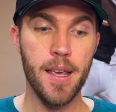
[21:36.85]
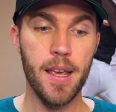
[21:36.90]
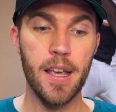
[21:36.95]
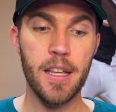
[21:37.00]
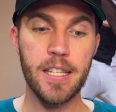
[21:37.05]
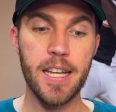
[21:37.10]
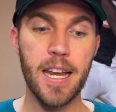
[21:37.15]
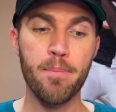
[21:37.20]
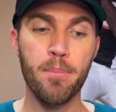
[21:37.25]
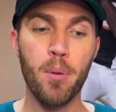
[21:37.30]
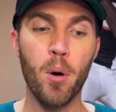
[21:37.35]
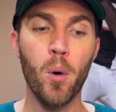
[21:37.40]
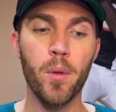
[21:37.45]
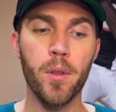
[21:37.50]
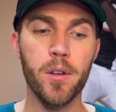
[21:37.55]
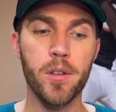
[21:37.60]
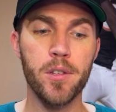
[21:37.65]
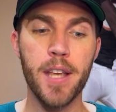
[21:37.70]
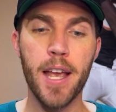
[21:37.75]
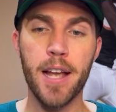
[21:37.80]
As I pull
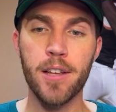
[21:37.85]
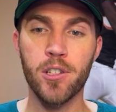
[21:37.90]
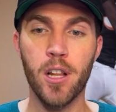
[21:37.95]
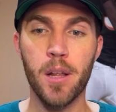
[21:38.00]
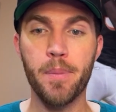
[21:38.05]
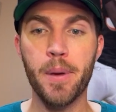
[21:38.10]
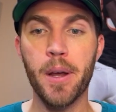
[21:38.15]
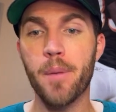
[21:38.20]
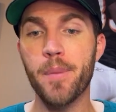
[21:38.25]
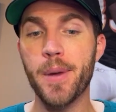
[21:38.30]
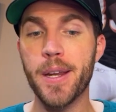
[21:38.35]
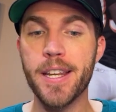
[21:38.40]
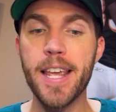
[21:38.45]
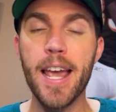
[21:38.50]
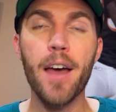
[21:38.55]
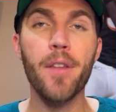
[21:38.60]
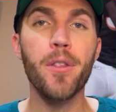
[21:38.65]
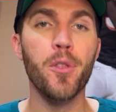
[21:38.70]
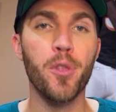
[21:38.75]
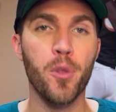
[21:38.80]
their schedule up here, I mean,
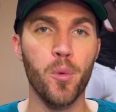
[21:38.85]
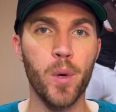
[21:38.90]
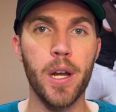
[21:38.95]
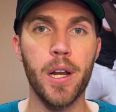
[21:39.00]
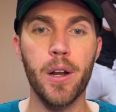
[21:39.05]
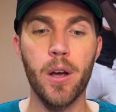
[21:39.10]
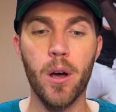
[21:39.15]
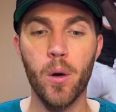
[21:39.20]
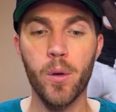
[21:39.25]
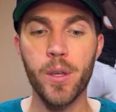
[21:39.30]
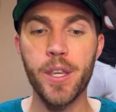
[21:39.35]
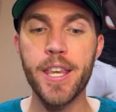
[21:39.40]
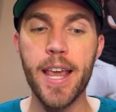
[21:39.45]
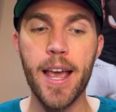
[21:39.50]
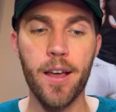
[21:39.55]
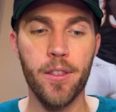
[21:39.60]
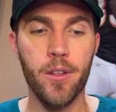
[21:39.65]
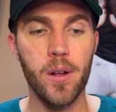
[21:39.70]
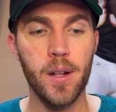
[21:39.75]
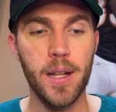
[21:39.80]
yeah, they're 3-0.
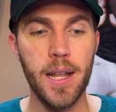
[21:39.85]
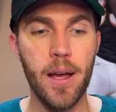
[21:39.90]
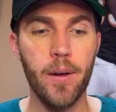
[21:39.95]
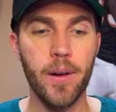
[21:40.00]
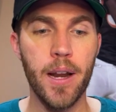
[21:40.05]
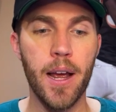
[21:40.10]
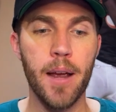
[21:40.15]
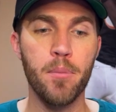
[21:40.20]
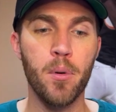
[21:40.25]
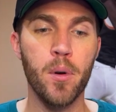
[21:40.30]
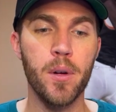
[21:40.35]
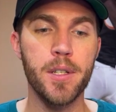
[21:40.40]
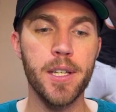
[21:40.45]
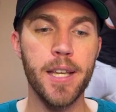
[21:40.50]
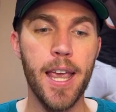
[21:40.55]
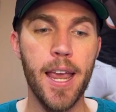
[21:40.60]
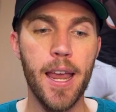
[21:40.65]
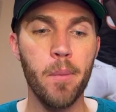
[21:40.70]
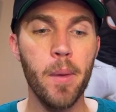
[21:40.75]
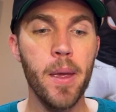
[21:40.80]
Yeah, they're allowing 9 points a
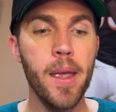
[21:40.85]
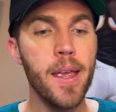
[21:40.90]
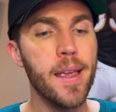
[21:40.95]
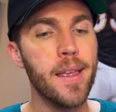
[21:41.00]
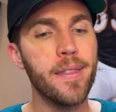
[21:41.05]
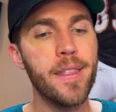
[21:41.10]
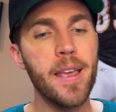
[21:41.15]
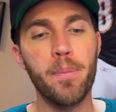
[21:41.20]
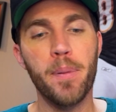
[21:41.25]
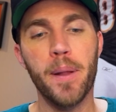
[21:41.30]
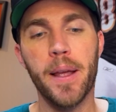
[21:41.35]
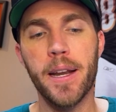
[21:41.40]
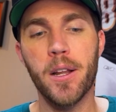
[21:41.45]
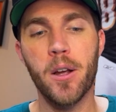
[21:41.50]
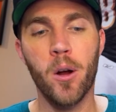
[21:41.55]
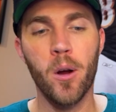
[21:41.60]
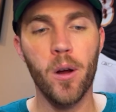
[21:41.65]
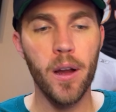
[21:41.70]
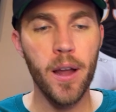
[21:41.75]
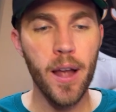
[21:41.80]
game. They played
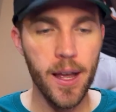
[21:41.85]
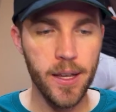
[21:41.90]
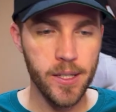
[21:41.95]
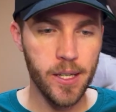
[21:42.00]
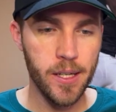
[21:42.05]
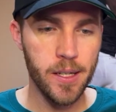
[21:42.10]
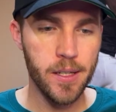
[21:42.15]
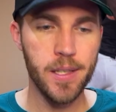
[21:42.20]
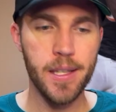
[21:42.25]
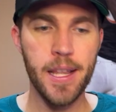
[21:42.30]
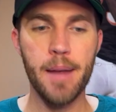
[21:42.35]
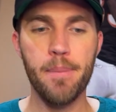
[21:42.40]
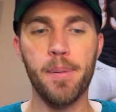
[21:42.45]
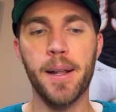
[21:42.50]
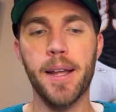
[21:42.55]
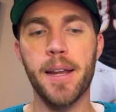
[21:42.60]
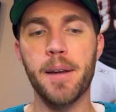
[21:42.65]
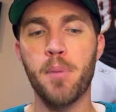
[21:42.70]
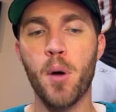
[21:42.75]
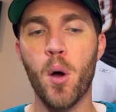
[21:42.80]
Kirk Cousins. They
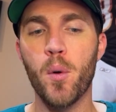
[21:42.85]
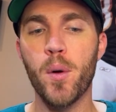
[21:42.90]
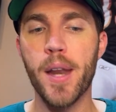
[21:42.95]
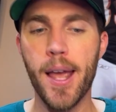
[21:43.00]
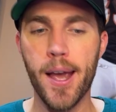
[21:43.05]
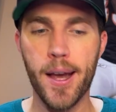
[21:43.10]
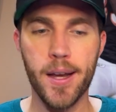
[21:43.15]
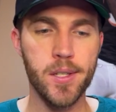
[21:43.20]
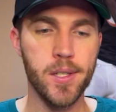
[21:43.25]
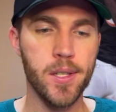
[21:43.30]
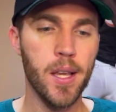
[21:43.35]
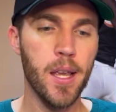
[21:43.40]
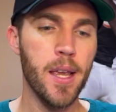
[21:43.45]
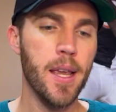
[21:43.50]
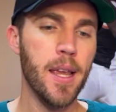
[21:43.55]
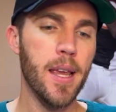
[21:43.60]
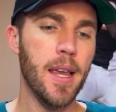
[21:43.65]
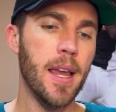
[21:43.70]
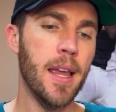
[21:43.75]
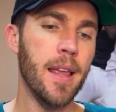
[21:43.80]
played Bo Nix.
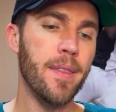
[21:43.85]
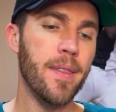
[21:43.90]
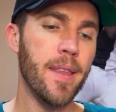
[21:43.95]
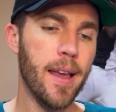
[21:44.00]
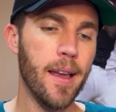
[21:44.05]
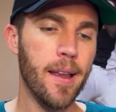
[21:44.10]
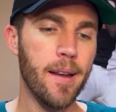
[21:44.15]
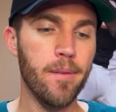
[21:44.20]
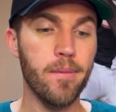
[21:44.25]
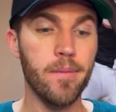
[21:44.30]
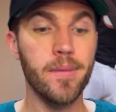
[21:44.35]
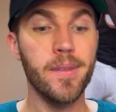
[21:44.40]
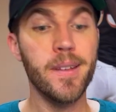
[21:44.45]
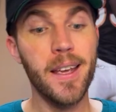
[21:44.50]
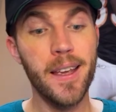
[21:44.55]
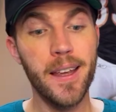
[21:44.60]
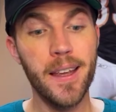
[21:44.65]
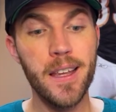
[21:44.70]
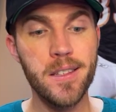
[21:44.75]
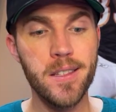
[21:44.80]
And then
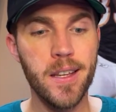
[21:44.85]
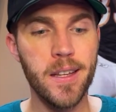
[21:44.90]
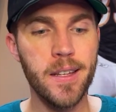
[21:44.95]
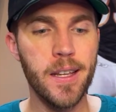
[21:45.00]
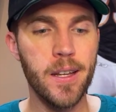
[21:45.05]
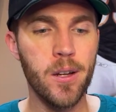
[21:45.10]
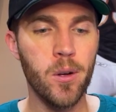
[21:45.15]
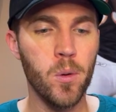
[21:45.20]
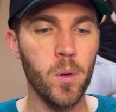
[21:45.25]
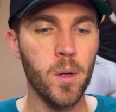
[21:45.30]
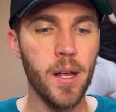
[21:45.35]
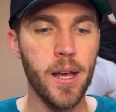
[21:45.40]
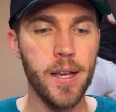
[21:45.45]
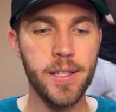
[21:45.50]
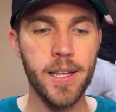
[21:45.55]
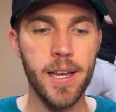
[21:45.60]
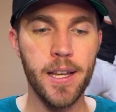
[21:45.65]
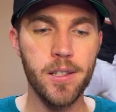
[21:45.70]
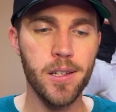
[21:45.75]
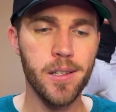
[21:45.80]
I guess they did hold
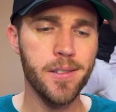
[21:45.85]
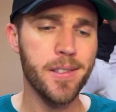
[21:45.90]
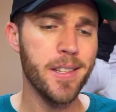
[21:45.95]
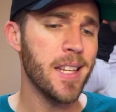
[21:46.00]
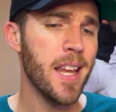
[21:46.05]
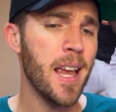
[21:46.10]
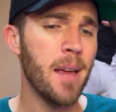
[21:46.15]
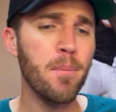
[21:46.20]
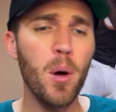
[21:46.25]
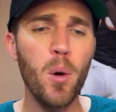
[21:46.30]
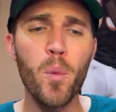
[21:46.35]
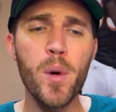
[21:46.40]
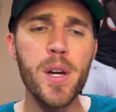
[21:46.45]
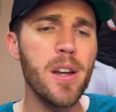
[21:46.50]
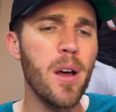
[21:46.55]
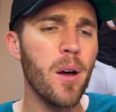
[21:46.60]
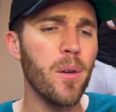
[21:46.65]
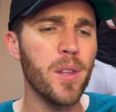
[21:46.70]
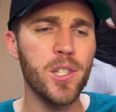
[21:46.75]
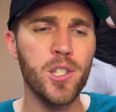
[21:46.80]
Los Angeles to 10. But we
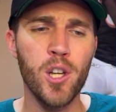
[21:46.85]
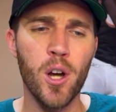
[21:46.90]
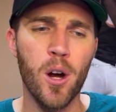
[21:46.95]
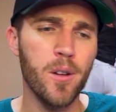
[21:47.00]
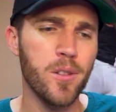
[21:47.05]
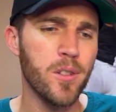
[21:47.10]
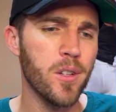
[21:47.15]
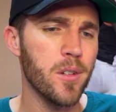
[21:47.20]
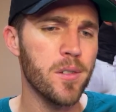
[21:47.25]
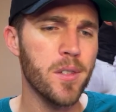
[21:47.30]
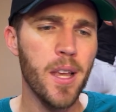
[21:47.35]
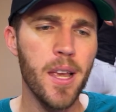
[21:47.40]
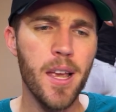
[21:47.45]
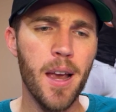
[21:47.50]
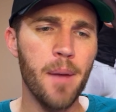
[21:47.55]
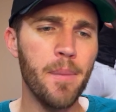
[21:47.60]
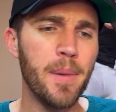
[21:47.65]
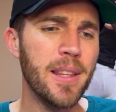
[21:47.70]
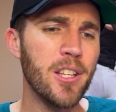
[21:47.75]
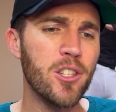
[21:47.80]
know the Chargers.
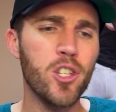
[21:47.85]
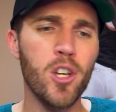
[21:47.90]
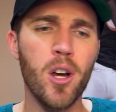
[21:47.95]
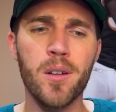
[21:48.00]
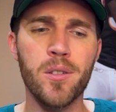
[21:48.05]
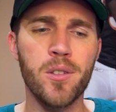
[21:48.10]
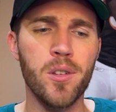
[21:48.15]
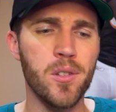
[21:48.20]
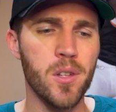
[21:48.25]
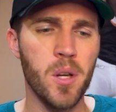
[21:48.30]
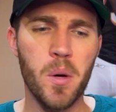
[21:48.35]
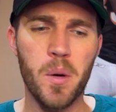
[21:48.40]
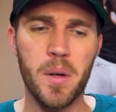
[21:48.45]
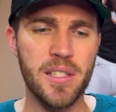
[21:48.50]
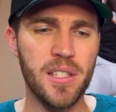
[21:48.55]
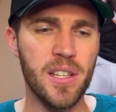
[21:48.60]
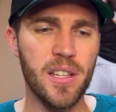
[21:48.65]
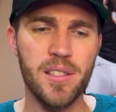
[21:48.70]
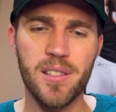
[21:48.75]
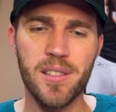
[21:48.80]
I mean, the Chargers
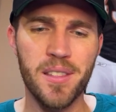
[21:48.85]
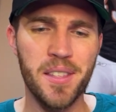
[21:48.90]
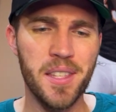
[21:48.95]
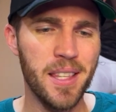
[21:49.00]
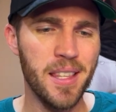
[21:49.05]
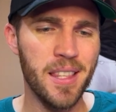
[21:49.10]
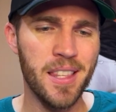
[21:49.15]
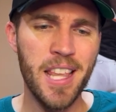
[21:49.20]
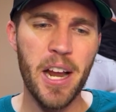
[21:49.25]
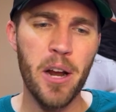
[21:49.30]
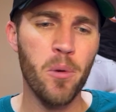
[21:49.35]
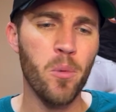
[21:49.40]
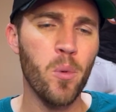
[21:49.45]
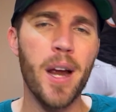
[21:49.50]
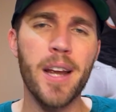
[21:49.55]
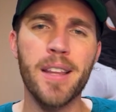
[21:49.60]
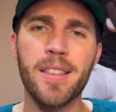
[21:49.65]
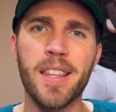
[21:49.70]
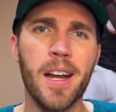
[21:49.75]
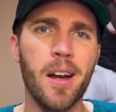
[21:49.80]
always they're
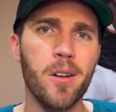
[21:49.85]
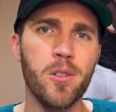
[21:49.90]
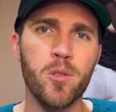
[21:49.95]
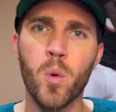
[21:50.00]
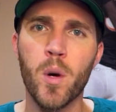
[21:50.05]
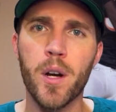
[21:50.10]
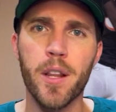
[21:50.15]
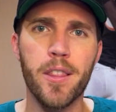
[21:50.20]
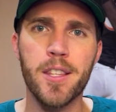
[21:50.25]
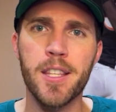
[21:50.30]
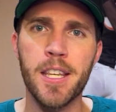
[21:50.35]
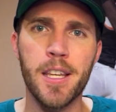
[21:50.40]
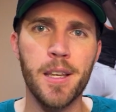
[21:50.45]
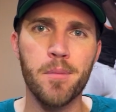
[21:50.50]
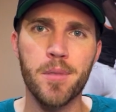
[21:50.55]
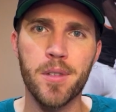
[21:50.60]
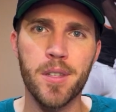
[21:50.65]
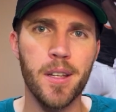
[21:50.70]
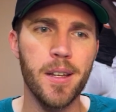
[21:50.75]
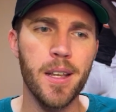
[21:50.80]
right there as one of the
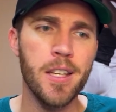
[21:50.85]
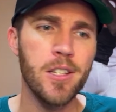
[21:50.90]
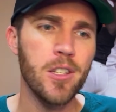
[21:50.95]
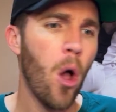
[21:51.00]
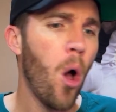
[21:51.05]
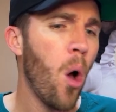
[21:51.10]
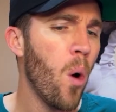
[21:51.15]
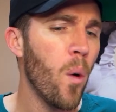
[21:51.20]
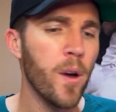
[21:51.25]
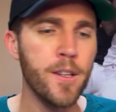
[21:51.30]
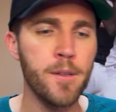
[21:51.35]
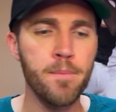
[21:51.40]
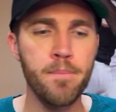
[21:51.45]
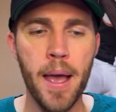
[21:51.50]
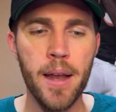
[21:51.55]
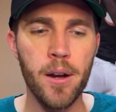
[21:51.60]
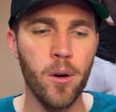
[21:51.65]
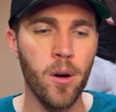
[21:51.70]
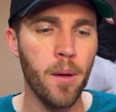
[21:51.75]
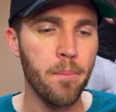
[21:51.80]
teams that is always
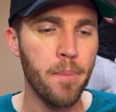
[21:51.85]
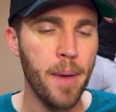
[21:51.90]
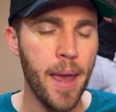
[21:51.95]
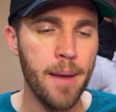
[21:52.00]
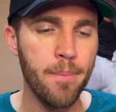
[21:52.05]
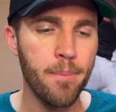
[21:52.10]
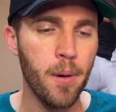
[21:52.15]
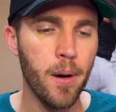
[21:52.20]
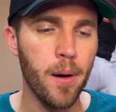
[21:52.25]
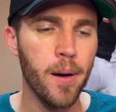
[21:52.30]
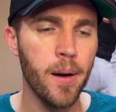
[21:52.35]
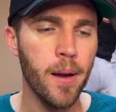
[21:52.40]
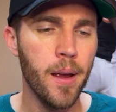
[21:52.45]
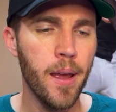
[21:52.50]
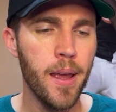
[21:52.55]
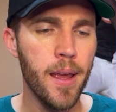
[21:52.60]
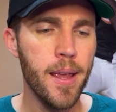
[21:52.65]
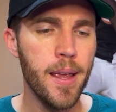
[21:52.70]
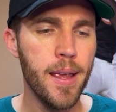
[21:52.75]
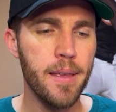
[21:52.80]
better on paper
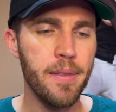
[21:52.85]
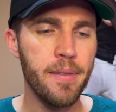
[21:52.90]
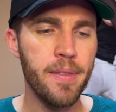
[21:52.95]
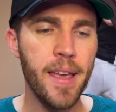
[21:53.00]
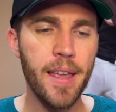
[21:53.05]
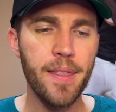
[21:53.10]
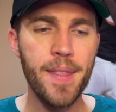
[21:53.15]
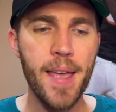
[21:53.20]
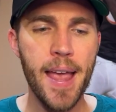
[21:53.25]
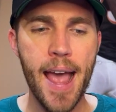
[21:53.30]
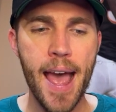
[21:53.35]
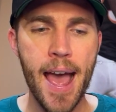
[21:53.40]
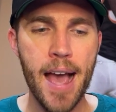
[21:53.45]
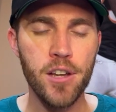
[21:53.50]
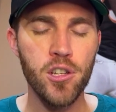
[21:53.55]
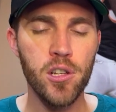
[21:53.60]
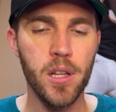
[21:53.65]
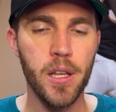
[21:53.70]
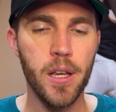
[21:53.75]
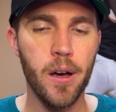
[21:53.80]
than they
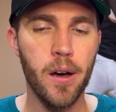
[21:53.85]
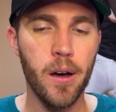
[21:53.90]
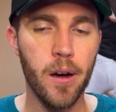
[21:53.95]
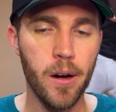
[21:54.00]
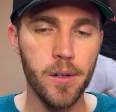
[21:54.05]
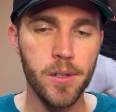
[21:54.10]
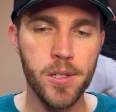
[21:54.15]
actually are.